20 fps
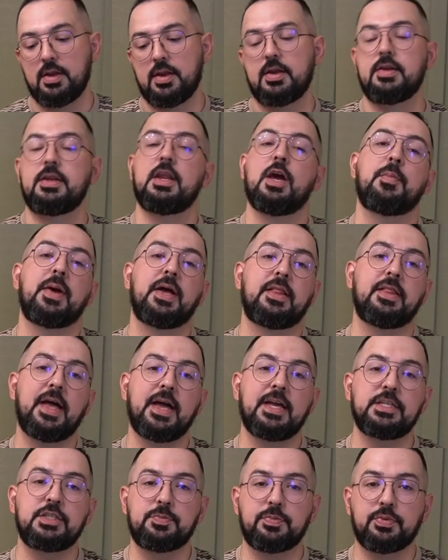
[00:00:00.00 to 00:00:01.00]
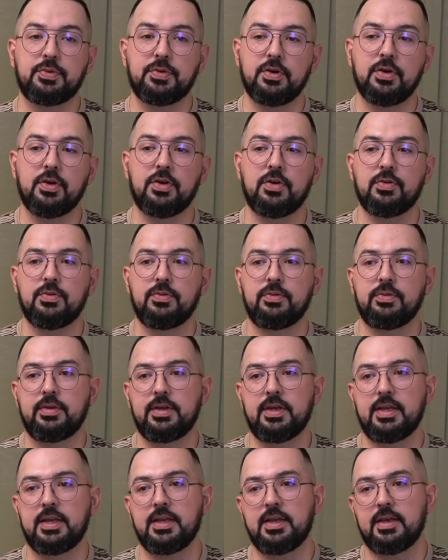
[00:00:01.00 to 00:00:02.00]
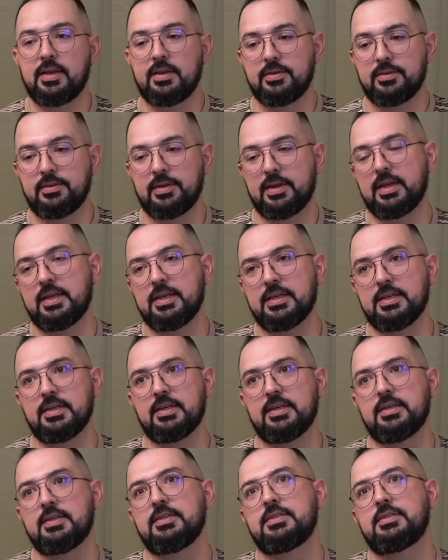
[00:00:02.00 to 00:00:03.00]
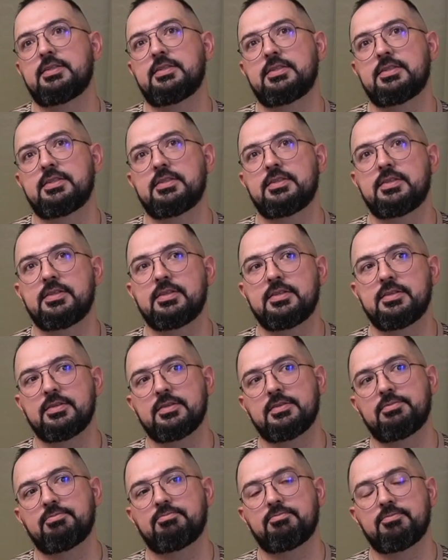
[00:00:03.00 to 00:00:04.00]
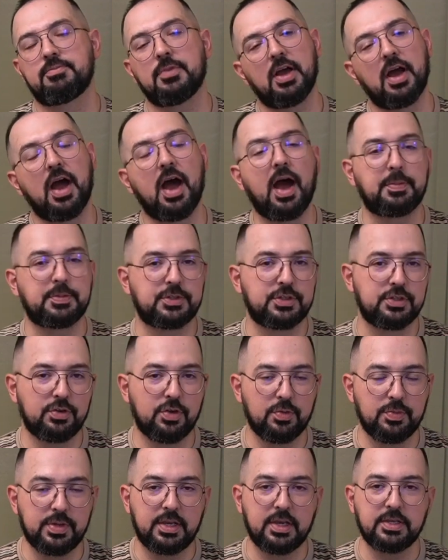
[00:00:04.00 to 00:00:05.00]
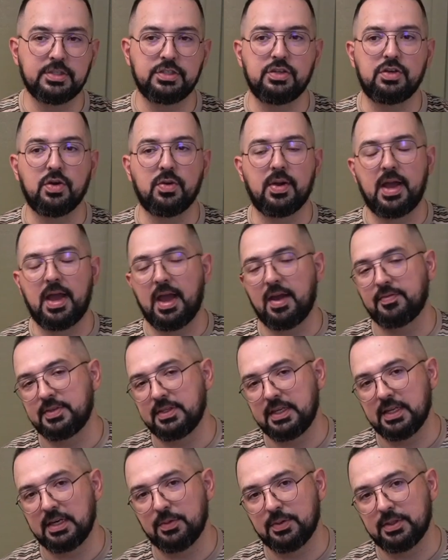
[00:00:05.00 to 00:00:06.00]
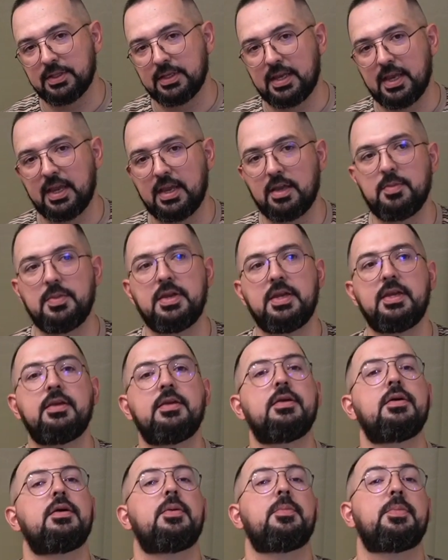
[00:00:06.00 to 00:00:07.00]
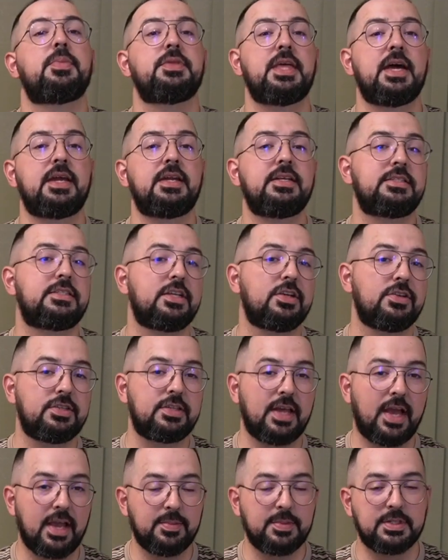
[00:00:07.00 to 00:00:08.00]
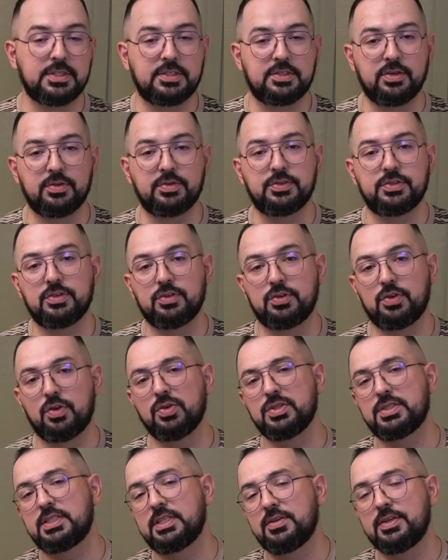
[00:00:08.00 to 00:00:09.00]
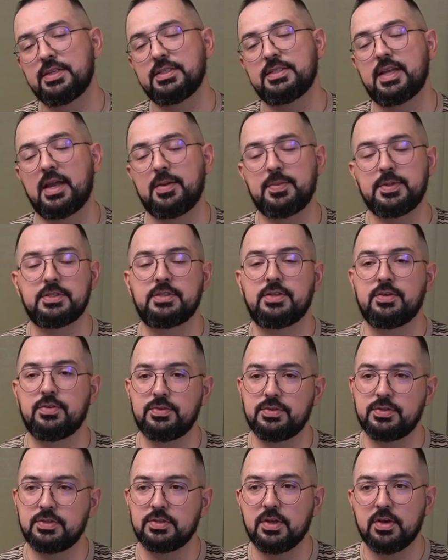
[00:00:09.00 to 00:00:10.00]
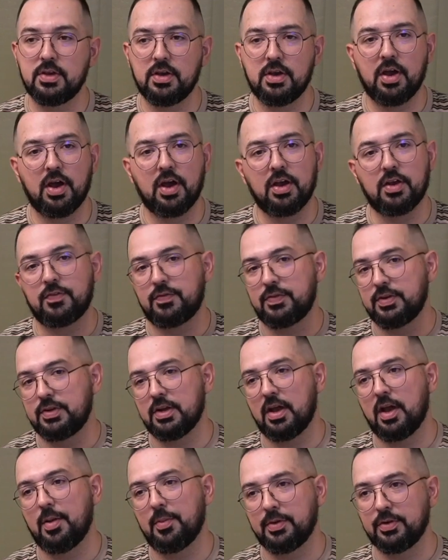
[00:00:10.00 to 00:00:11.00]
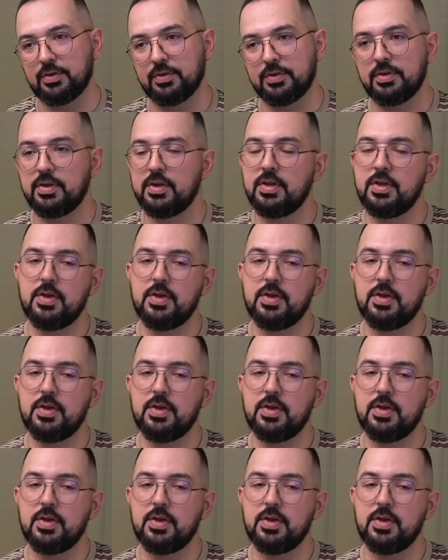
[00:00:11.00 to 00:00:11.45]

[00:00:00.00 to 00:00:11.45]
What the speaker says: Now, my last pro is optional because you don't have to get it with the KME, but that is their diamond stones. Their Gold Series diamond stones are phenomenal.